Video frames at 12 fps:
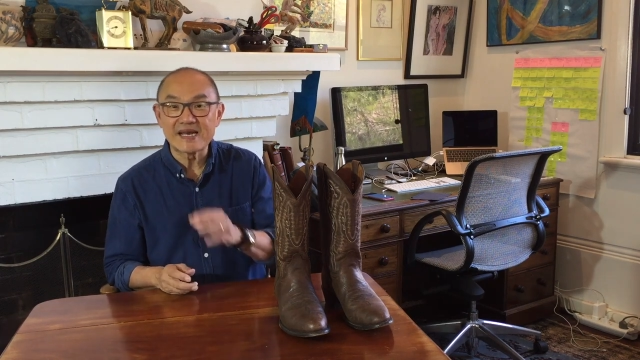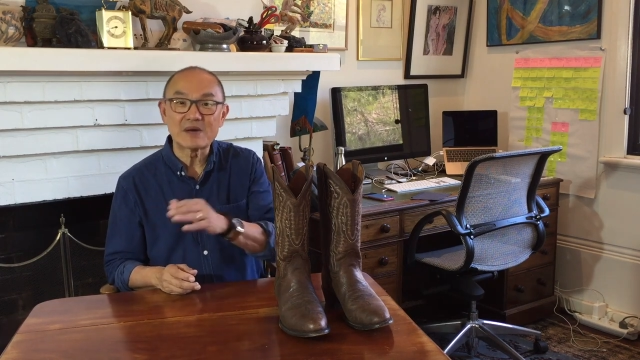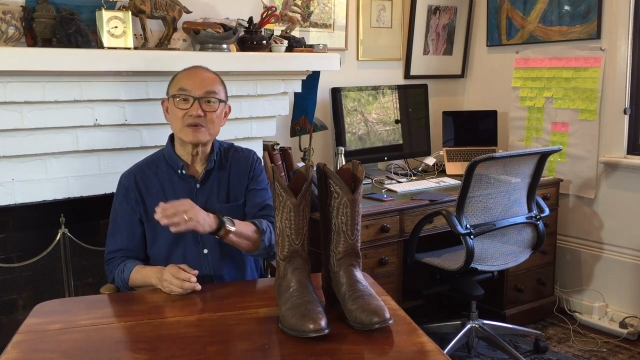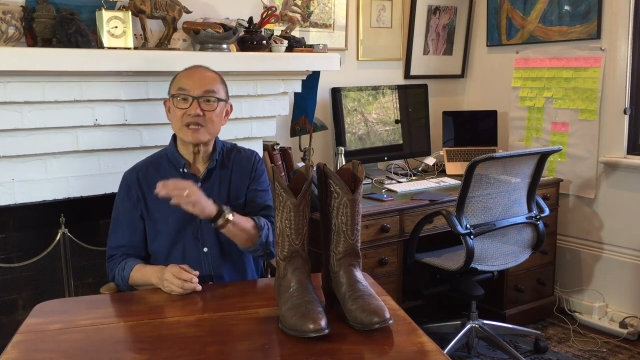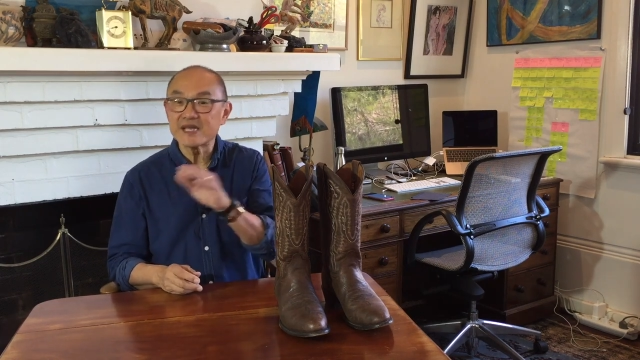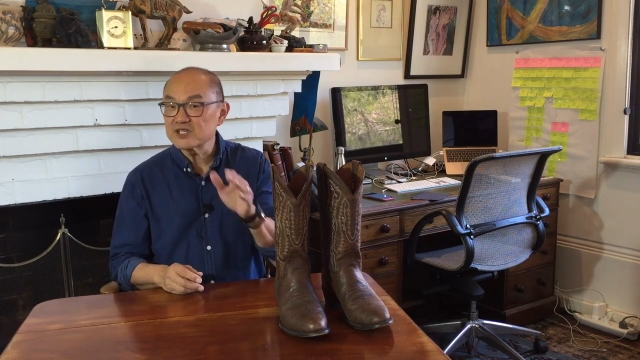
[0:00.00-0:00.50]
I
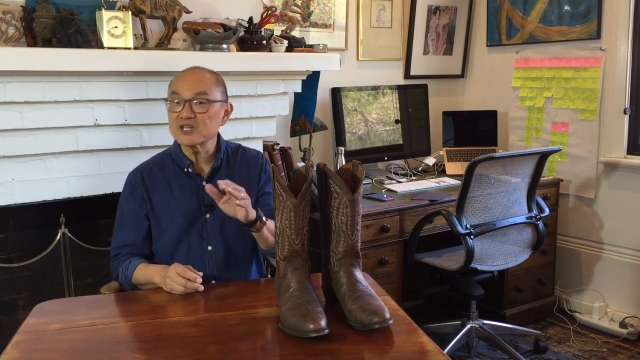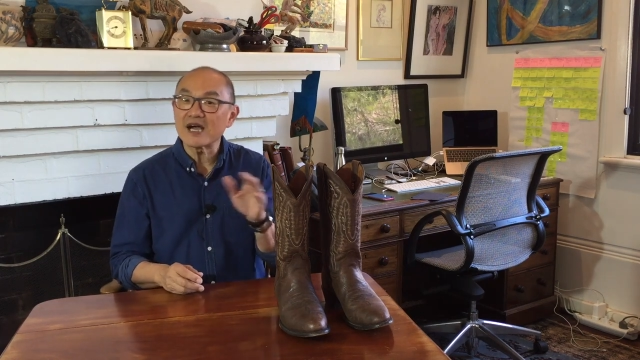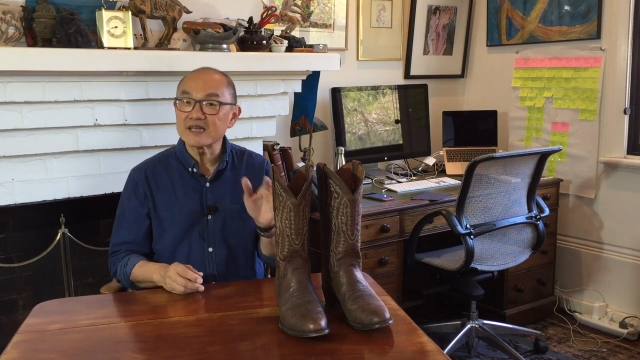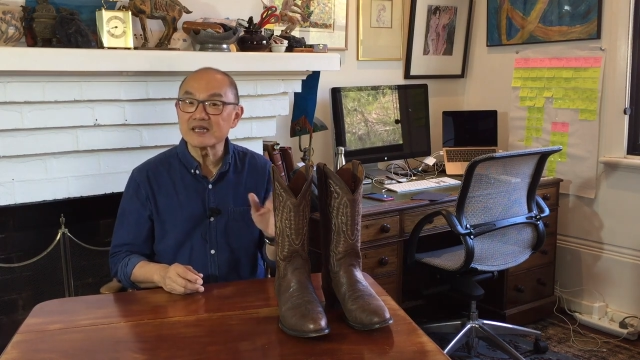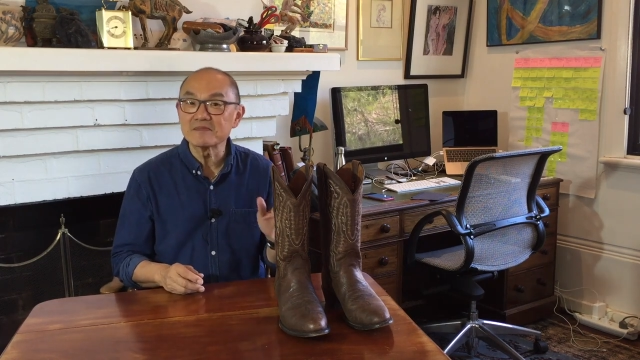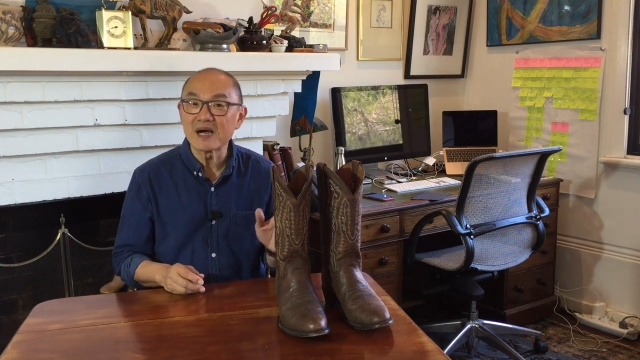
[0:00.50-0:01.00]
was
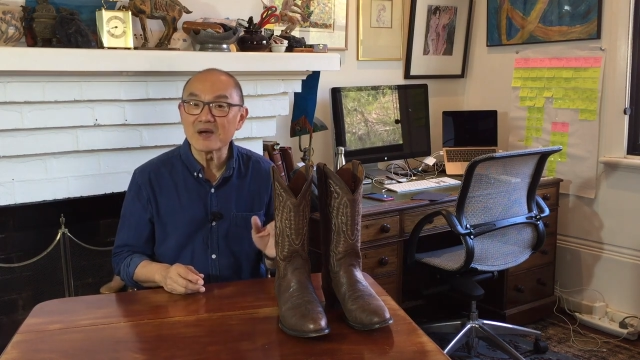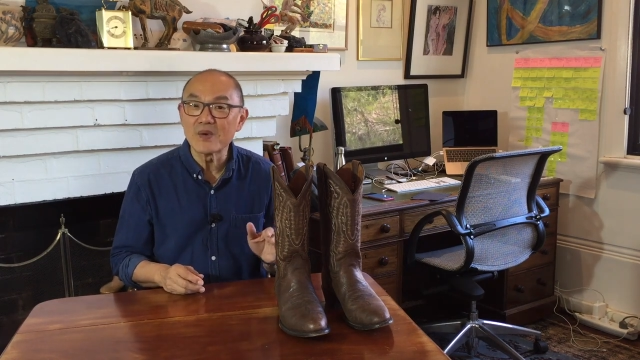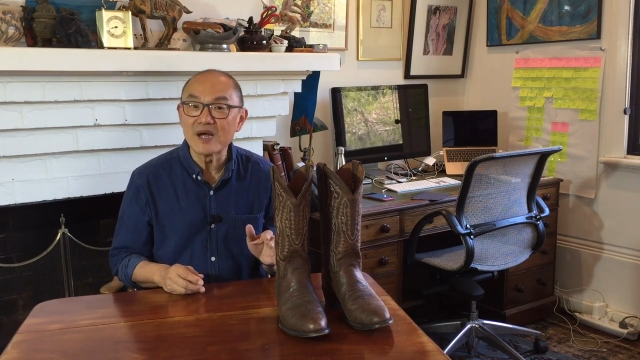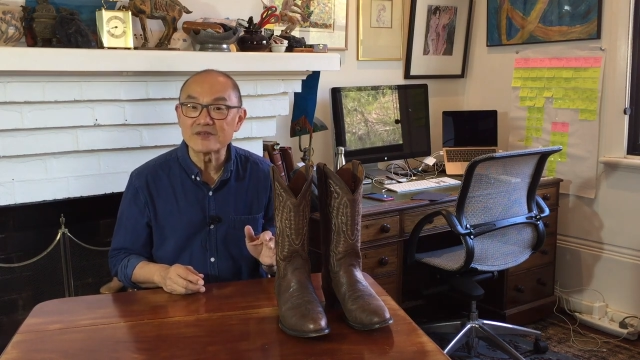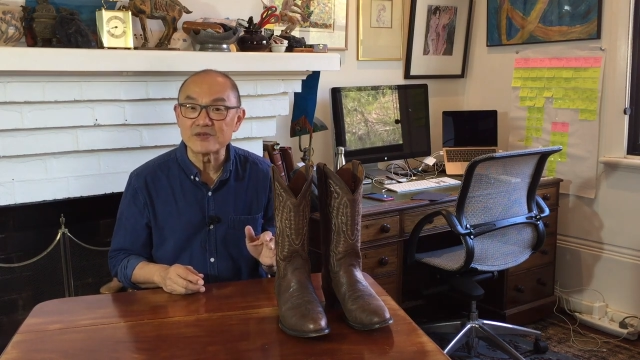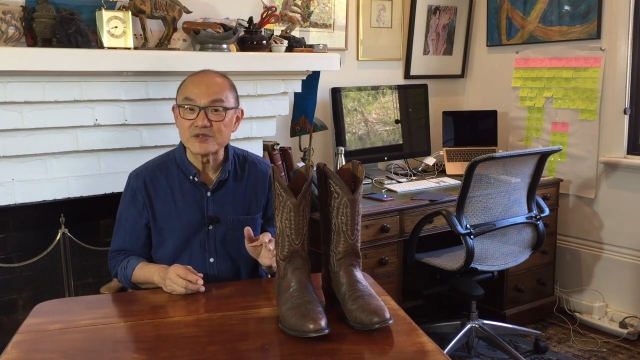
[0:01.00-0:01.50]
hitchhiking my
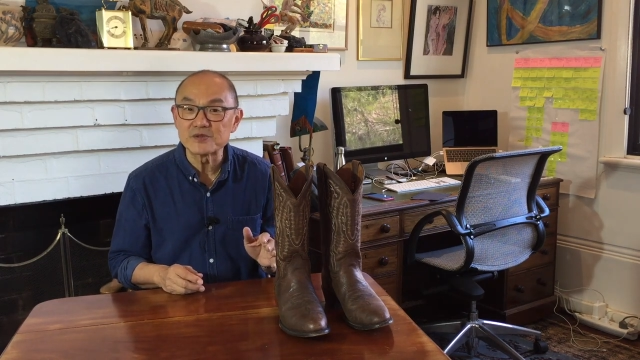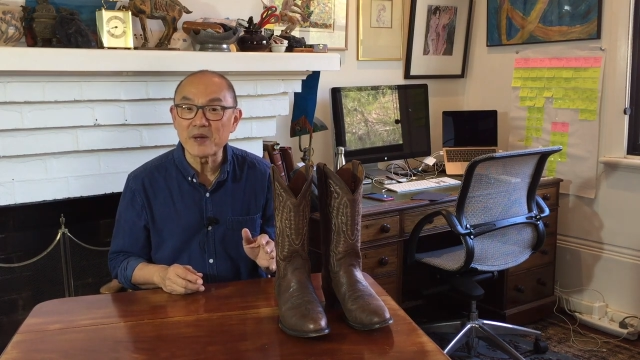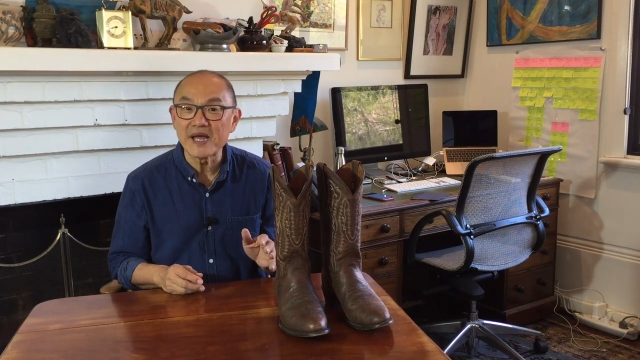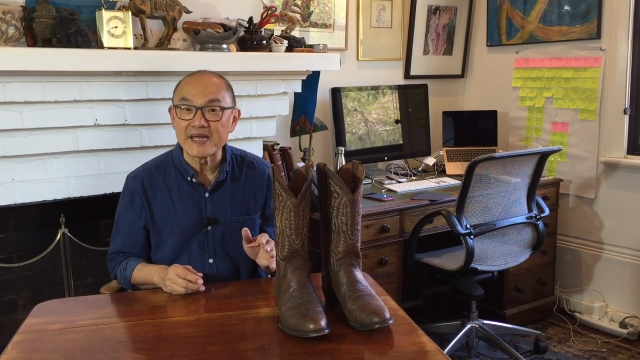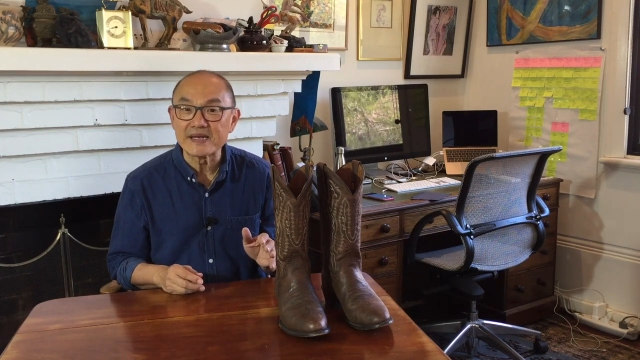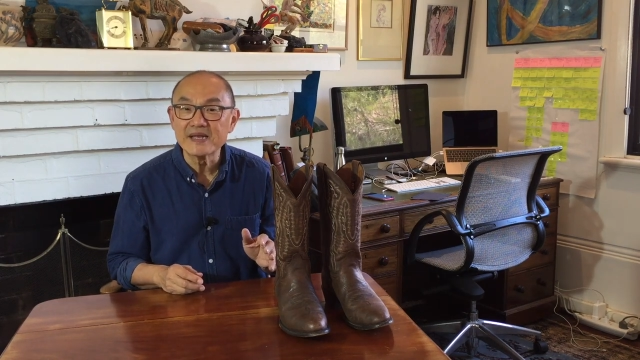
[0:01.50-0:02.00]
way through
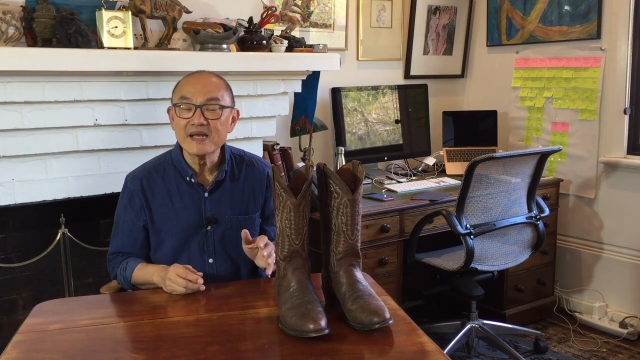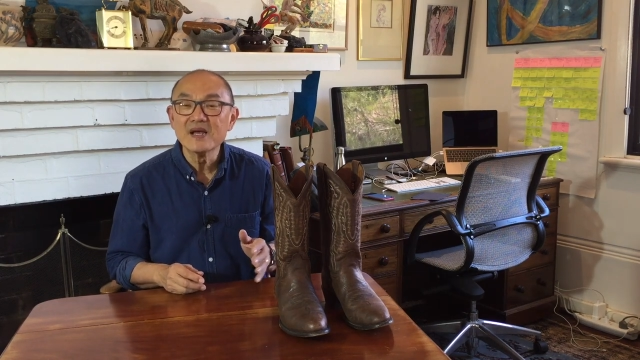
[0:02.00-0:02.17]
Spain